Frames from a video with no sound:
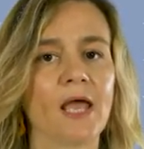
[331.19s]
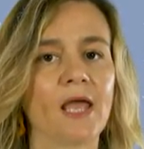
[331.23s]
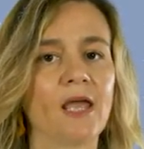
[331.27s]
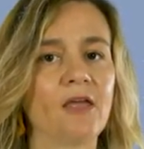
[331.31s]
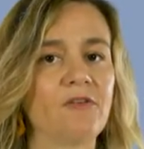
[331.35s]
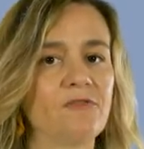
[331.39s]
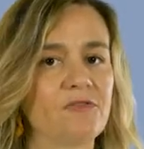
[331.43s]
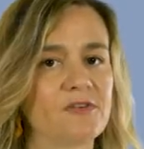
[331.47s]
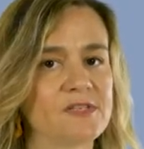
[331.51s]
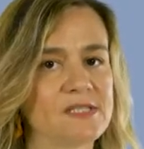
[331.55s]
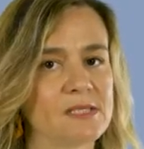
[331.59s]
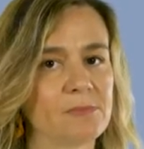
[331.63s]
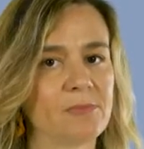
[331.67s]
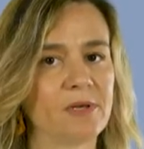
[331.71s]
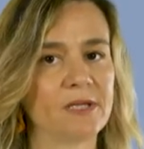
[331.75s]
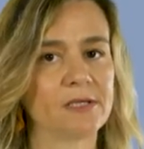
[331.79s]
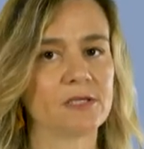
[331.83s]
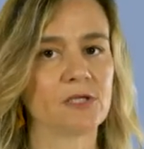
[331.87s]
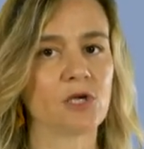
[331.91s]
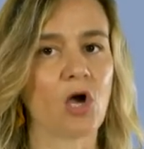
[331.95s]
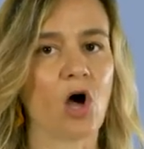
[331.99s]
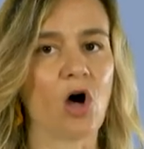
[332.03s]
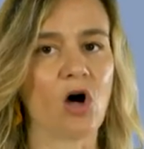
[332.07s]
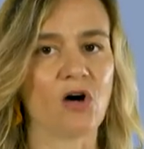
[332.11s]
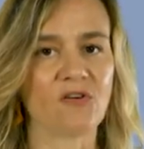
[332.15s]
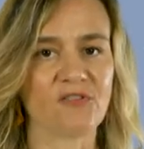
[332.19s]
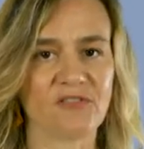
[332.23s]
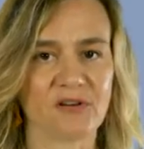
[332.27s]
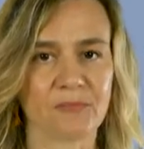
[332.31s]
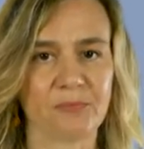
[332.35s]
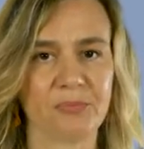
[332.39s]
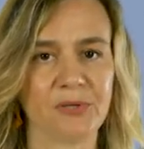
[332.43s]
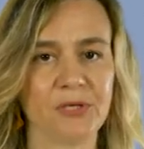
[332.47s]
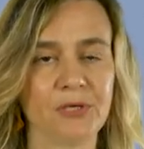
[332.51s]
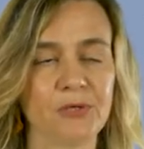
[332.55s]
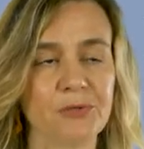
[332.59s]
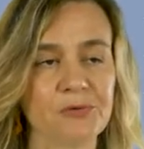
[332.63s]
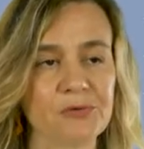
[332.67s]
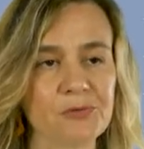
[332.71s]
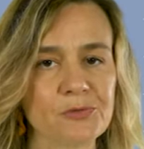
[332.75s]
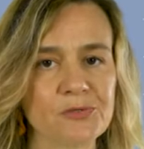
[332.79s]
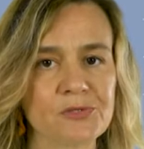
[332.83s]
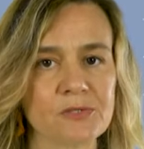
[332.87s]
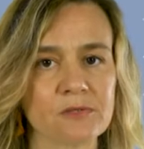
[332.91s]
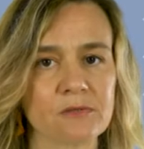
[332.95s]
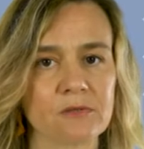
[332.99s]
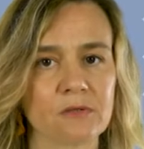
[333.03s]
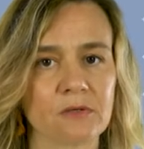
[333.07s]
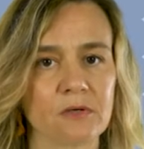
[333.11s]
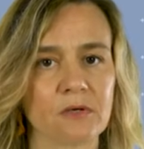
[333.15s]
Invisibility of
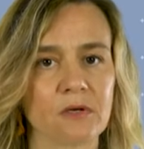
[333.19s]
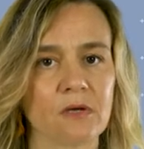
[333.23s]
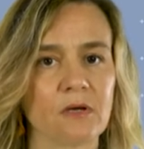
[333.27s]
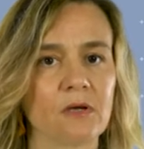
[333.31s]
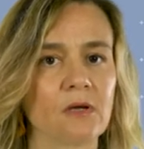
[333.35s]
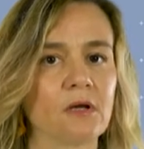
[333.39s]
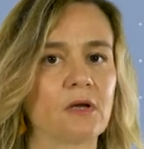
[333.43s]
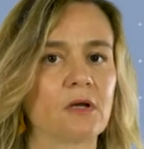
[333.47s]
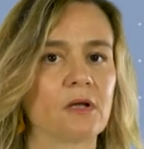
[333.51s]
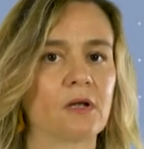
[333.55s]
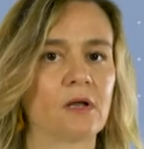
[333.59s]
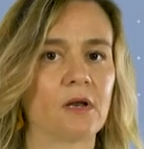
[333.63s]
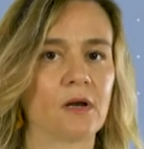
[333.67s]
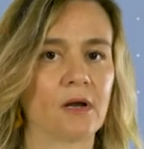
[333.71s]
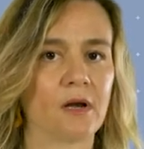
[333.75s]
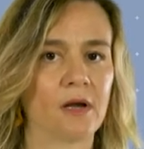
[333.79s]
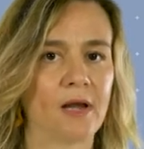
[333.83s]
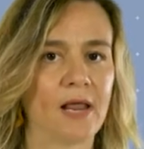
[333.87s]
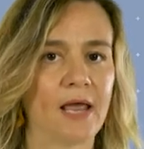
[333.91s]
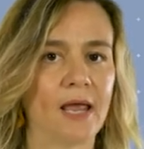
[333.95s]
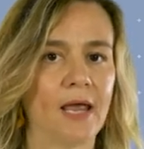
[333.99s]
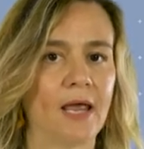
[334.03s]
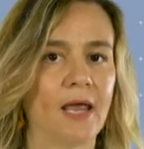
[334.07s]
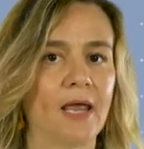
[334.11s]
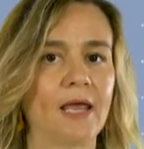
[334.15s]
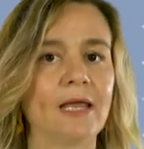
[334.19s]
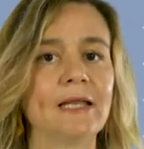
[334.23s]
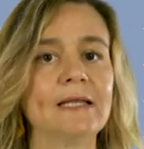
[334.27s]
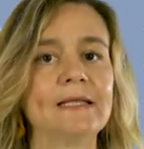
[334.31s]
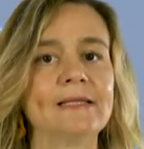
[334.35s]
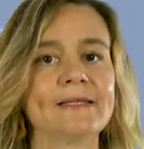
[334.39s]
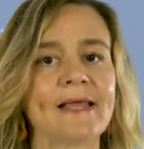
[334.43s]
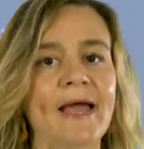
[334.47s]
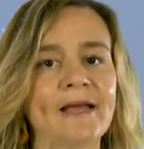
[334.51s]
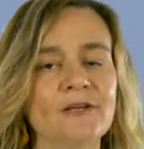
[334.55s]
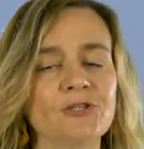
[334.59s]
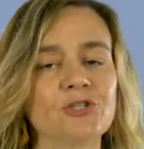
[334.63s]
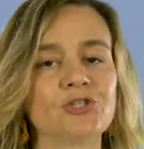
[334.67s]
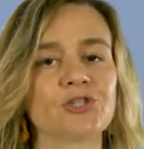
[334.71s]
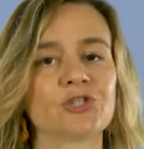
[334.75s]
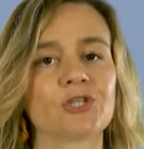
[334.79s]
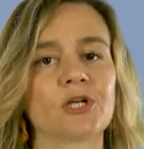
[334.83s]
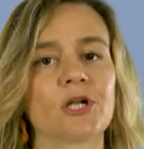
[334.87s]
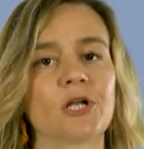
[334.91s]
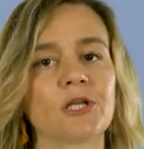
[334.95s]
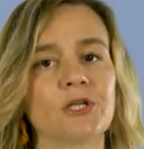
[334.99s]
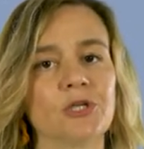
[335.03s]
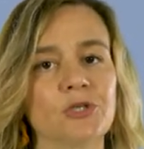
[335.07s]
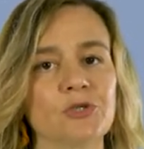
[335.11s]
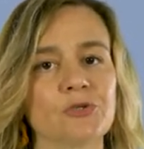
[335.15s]
abuse, the
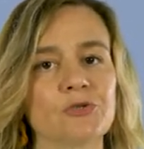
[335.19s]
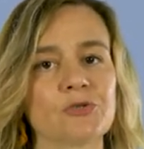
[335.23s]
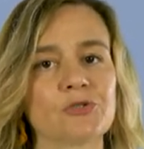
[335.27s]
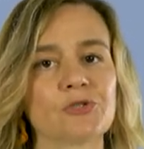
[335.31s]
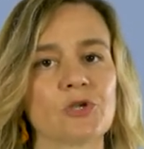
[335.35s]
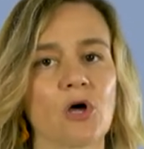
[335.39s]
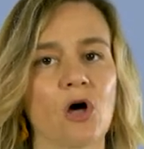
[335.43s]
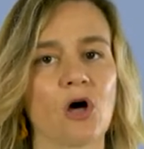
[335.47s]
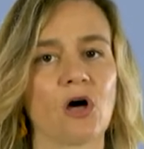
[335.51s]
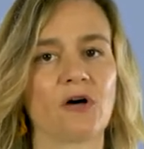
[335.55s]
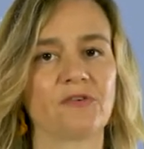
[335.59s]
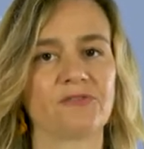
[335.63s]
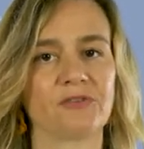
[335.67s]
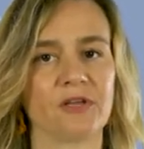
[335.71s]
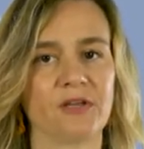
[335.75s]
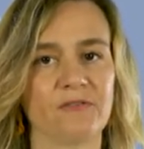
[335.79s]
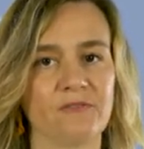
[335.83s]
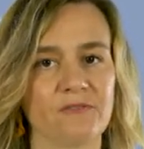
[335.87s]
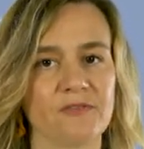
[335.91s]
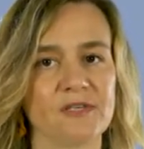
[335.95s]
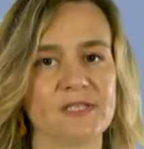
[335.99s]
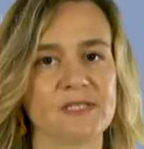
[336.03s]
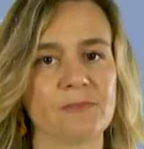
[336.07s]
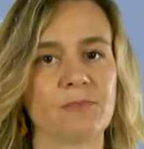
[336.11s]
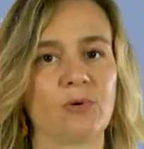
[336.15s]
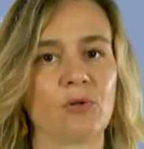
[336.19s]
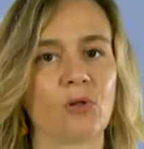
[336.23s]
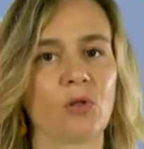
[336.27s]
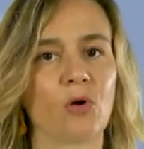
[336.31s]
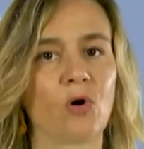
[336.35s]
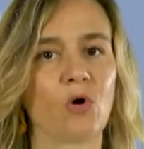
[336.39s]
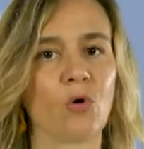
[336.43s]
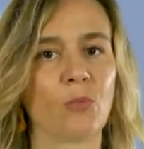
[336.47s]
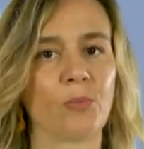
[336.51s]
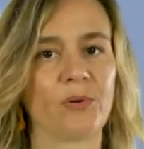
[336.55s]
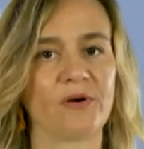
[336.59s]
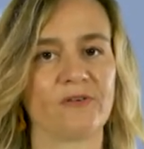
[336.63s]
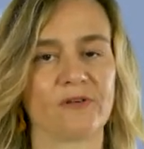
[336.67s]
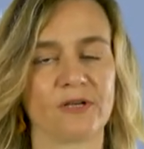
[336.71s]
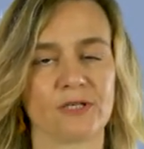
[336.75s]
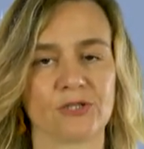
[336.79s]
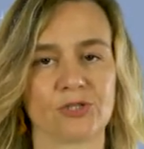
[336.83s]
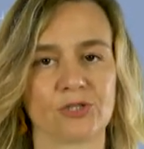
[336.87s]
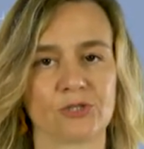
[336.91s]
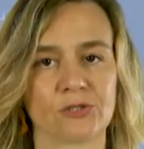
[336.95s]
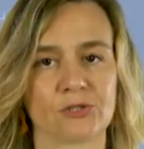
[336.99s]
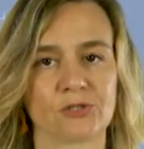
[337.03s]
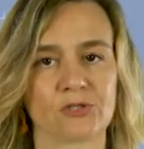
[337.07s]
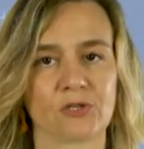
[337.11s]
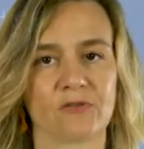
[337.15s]
intentional use of invisible
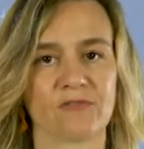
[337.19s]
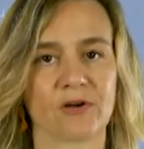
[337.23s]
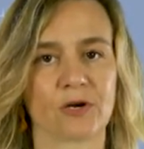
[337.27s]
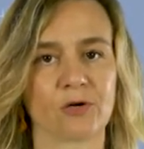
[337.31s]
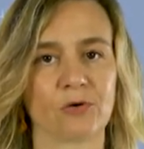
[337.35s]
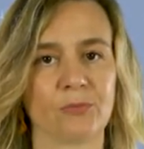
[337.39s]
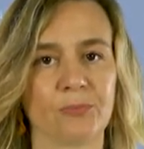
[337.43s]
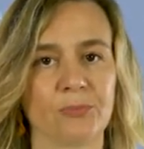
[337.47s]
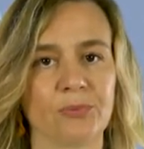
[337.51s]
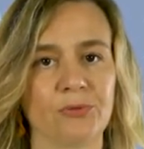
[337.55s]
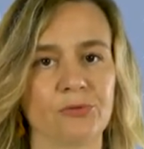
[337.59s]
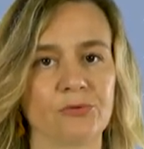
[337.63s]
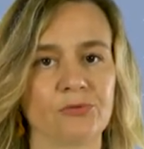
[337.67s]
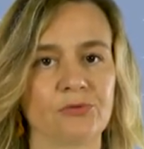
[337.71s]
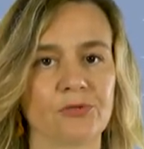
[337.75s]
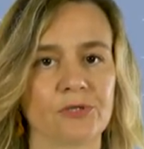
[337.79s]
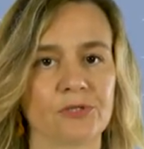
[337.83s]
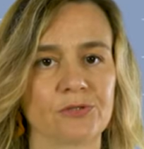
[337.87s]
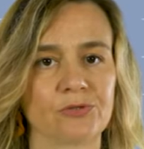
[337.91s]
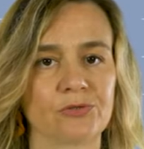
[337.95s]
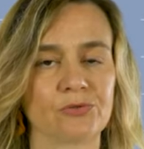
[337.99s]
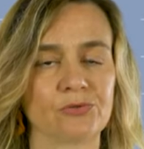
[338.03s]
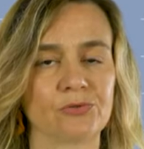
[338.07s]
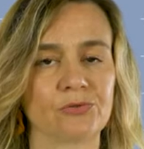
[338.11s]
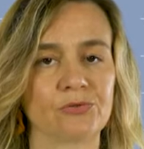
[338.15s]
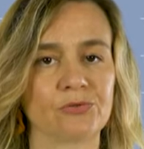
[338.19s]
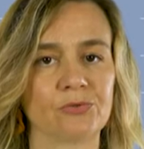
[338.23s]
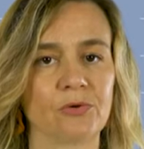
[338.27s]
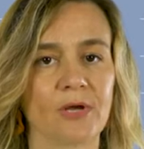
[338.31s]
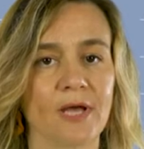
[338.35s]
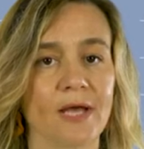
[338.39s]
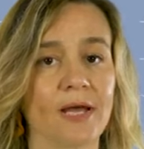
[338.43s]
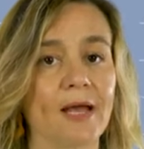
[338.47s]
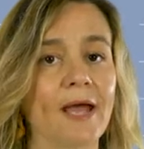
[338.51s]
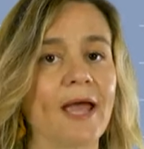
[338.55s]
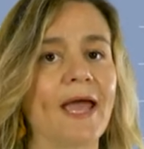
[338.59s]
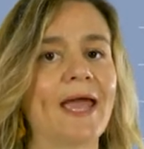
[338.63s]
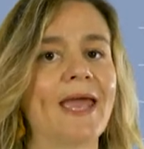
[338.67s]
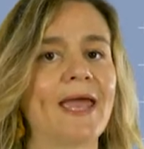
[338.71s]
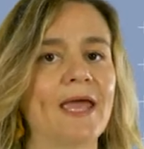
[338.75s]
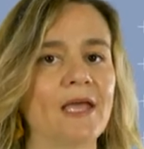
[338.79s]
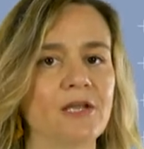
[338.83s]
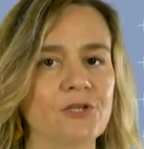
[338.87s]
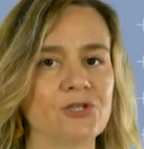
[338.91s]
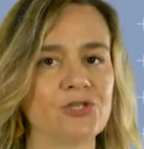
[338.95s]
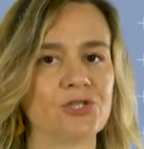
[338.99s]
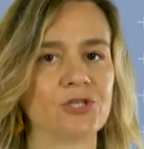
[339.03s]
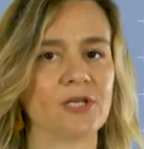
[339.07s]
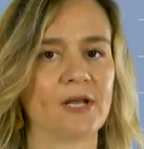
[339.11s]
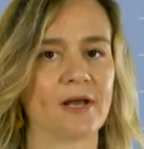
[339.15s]
operations of a computer to
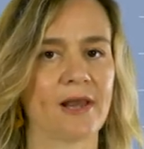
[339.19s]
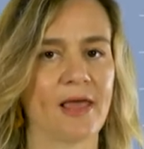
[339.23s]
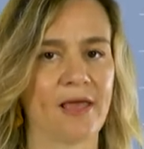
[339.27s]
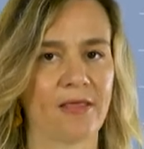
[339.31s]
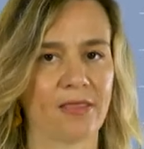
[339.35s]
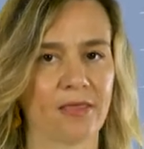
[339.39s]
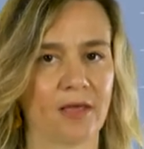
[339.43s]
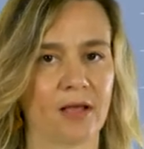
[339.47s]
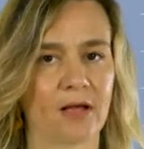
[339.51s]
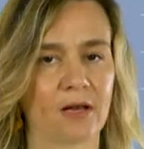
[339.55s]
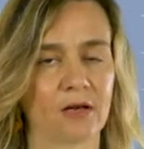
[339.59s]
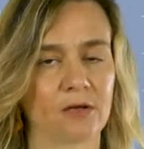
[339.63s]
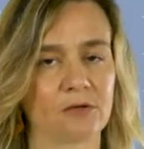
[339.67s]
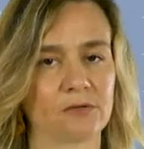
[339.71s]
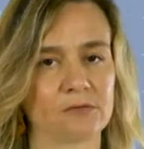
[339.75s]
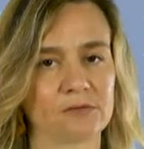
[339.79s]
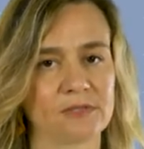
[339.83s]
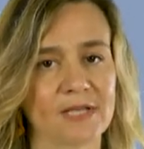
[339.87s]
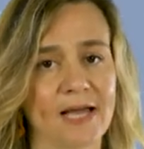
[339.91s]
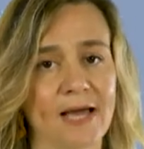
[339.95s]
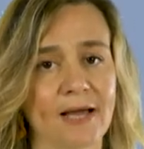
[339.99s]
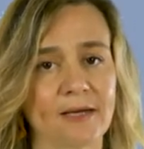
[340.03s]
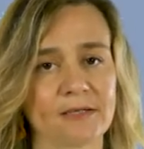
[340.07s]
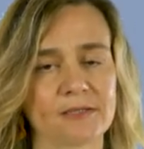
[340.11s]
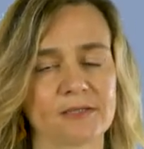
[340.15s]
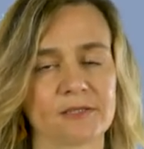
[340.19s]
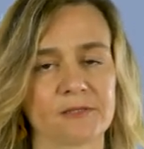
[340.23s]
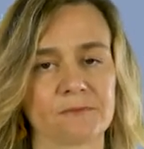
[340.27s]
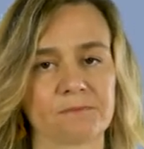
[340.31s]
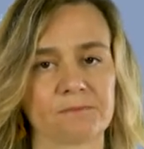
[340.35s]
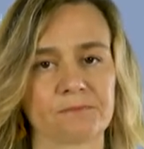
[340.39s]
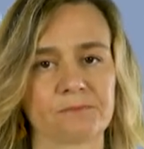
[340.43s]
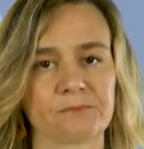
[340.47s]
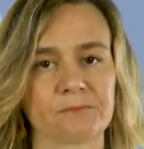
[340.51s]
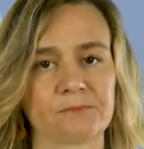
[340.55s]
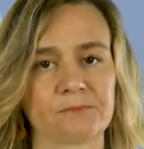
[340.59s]
engage in unethical conduct.